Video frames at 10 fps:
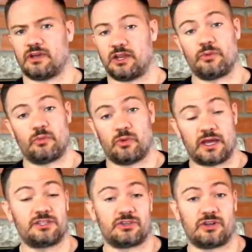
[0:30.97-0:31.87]
I know when
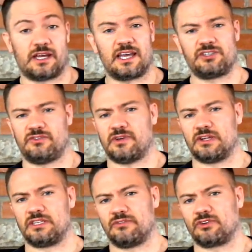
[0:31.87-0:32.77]
I started, I actually found
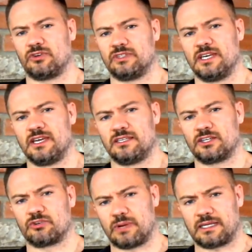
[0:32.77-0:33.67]
it difficult to
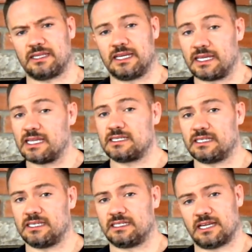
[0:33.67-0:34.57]
correctly and
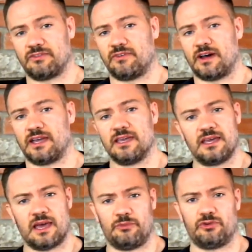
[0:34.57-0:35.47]
easily identify
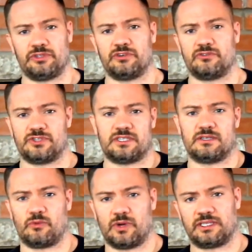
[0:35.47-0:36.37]
a mule deer versus
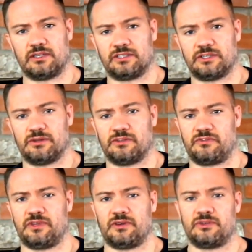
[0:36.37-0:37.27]
a white-tailed deer in the
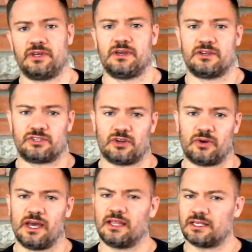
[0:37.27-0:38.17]
field. So
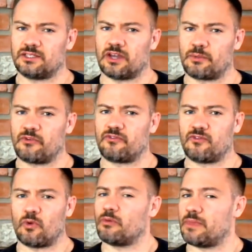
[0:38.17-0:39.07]
let's talk about
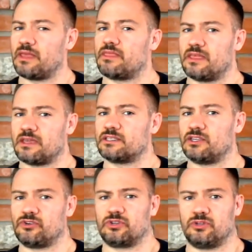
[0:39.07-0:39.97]
four main things that
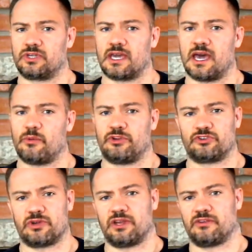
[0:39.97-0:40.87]
you can look at when you're
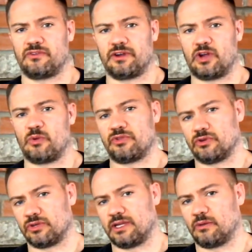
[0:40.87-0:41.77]
trying to figure out whether you're
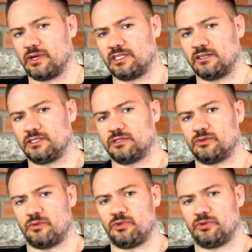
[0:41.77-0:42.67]
looking at a white-tailed deer
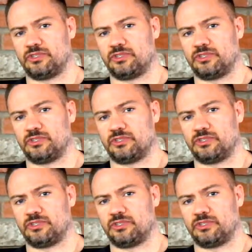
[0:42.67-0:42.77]
or mule